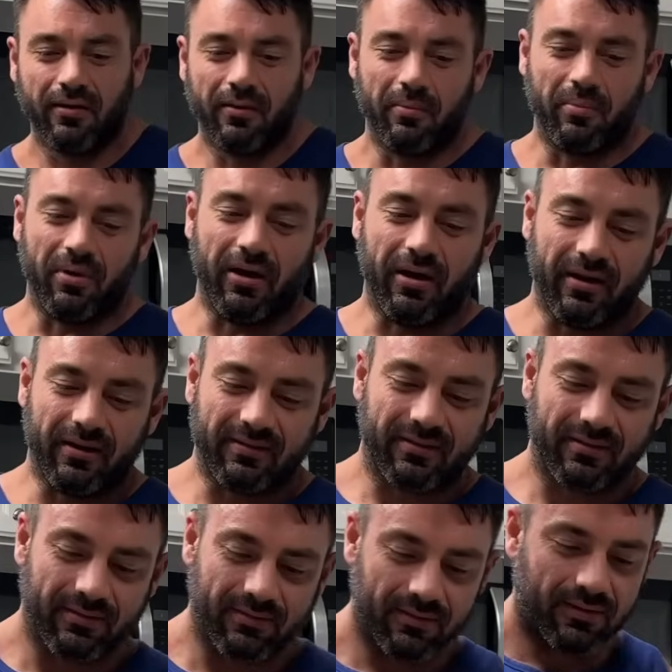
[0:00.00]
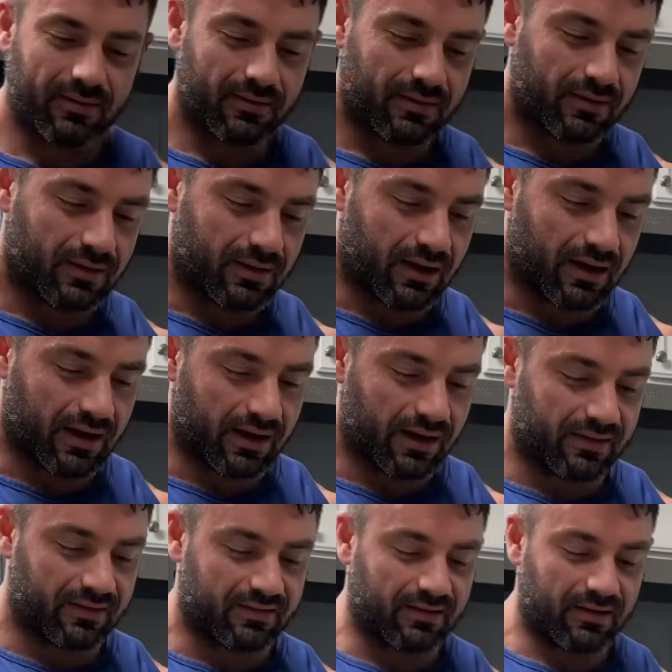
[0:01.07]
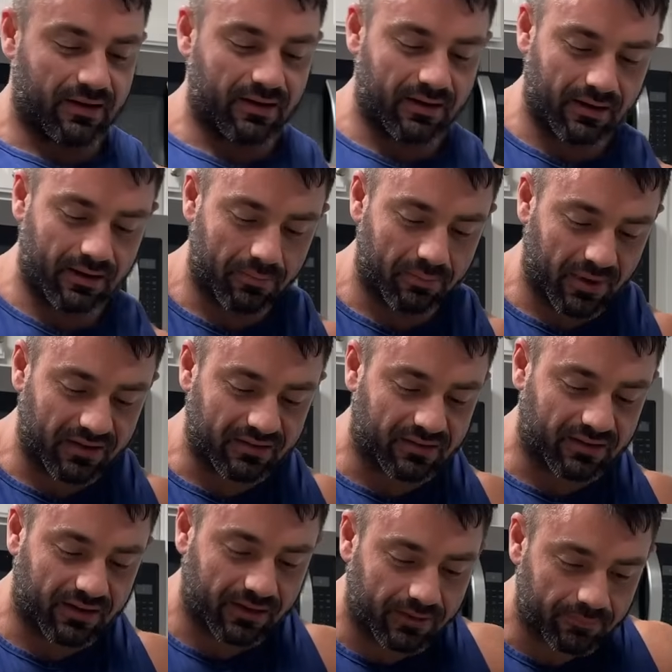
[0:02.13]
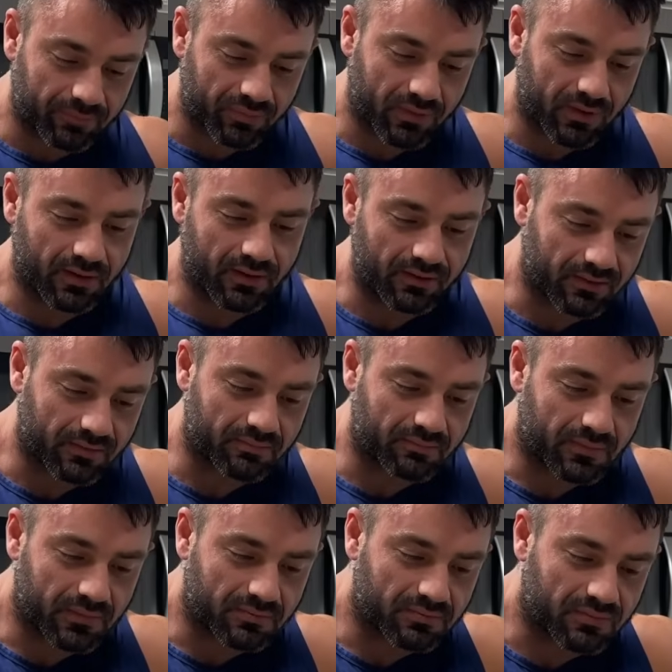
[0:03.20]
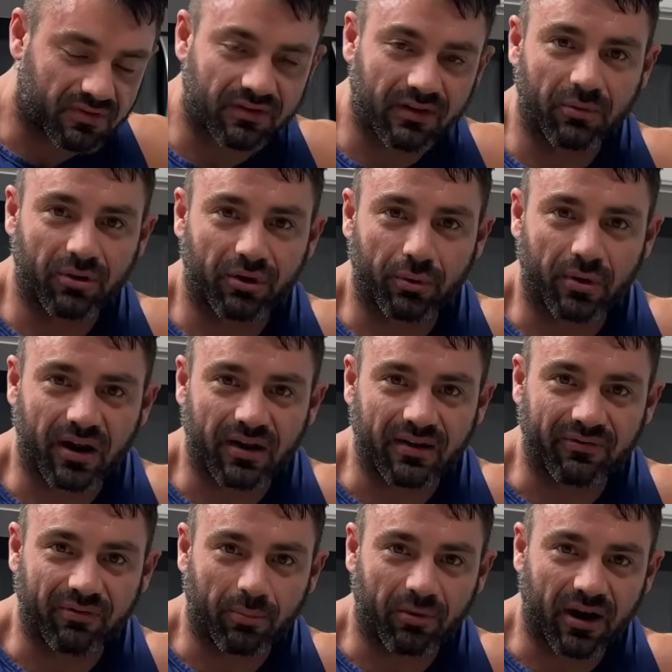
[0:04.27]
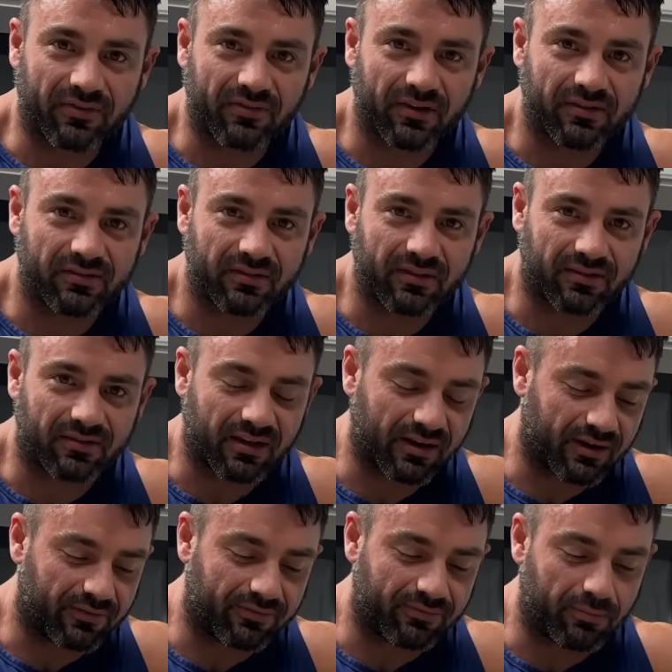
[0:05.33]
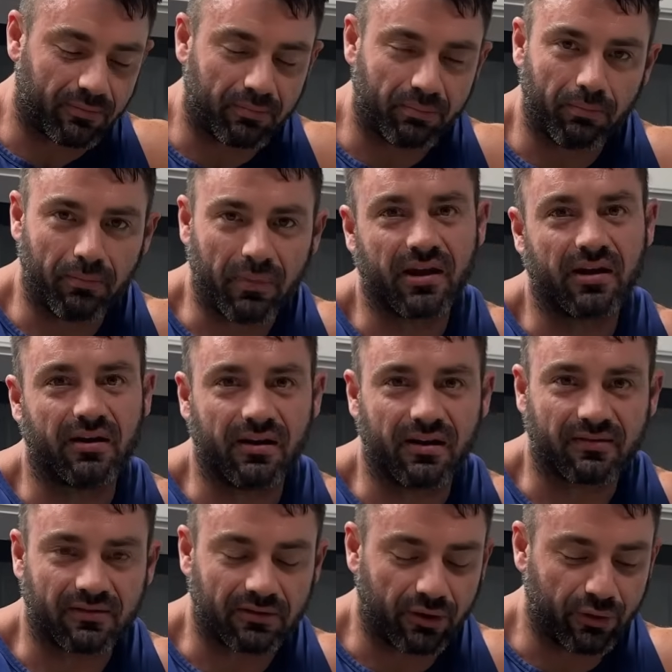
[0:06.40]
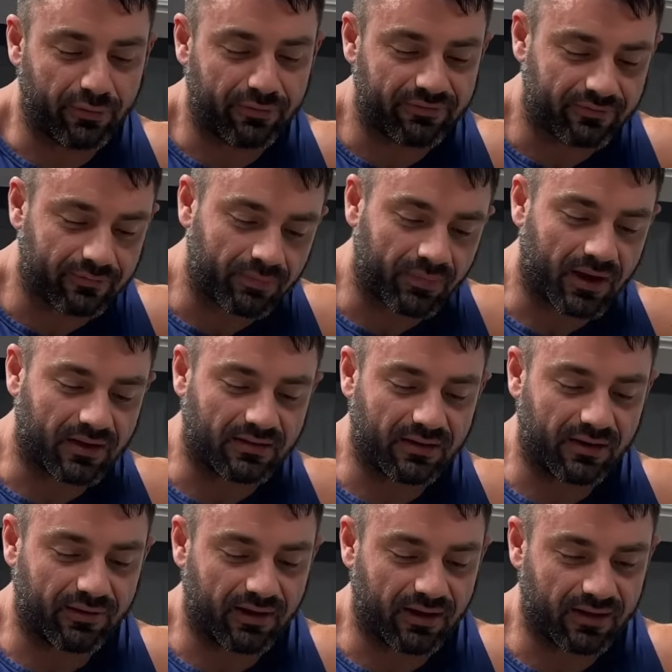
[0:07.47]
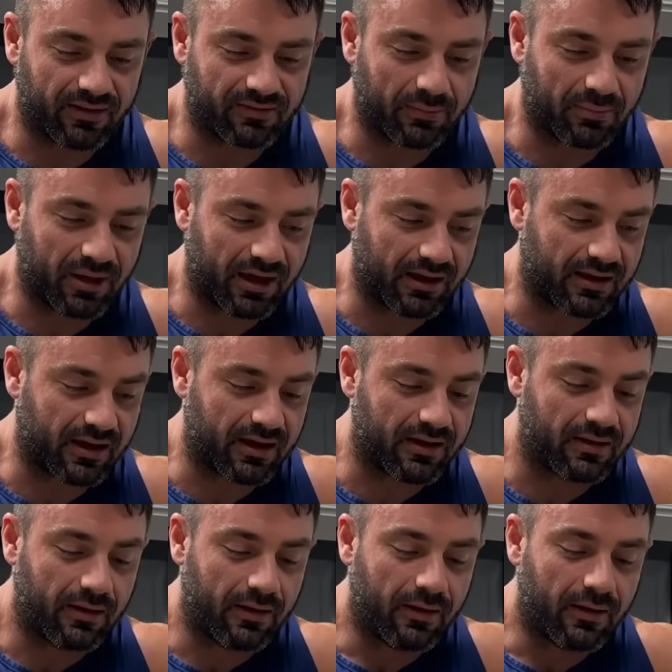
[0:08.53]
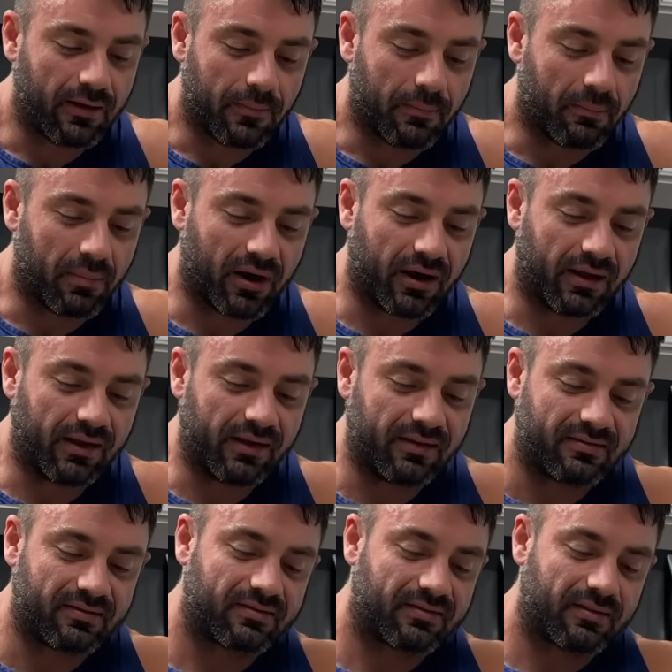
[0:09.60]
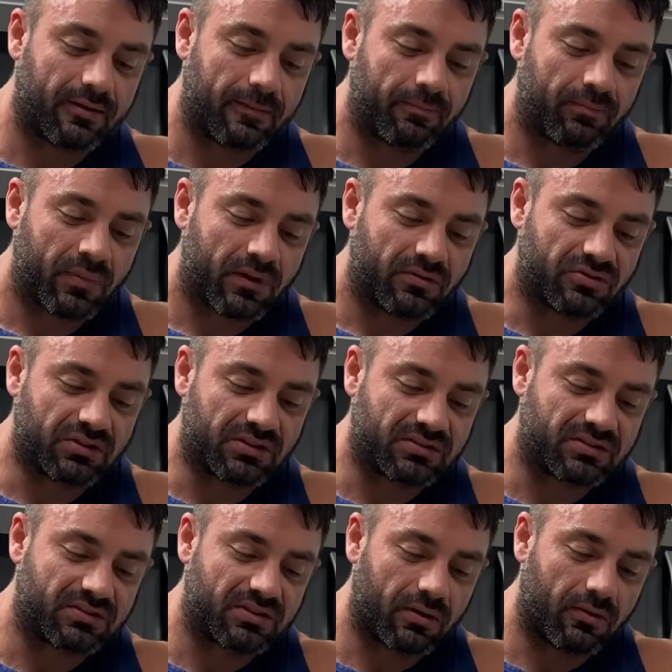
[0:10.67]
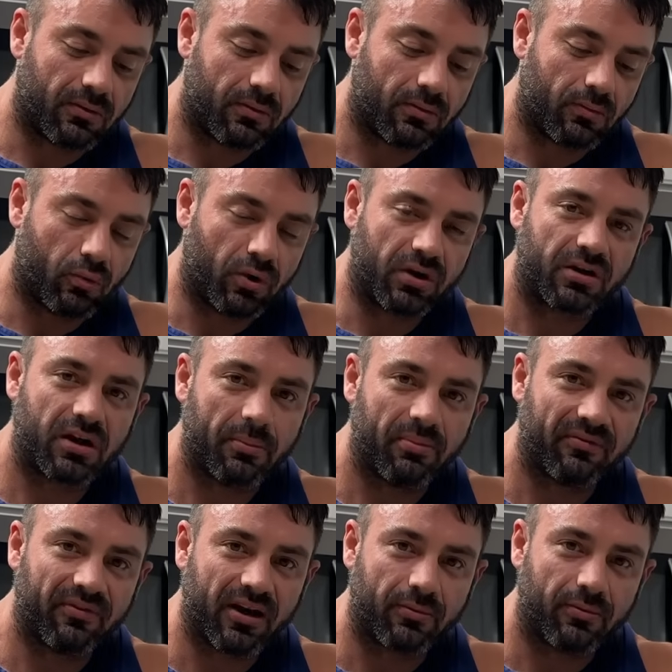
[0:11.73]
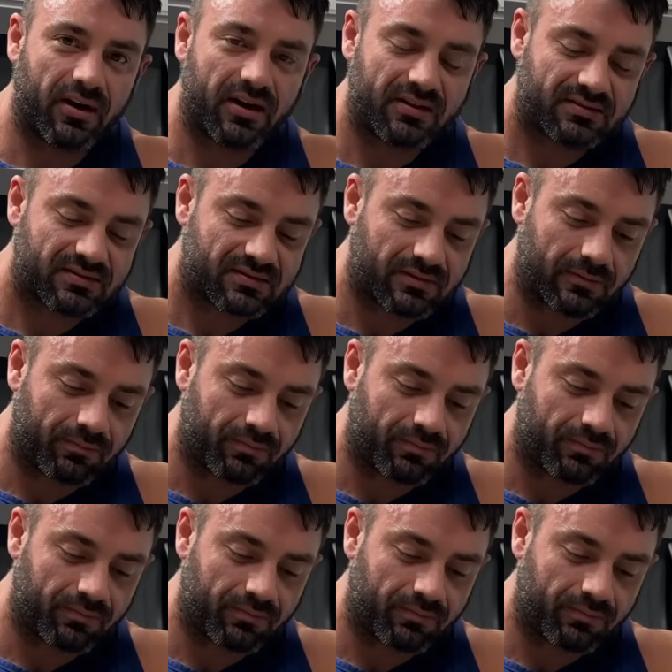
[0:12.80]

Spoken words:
but it's basically similar to what I did for breakfast. Instead of making it as a loaf, I did it as the pancake, but it's just 1 cup of egg whites,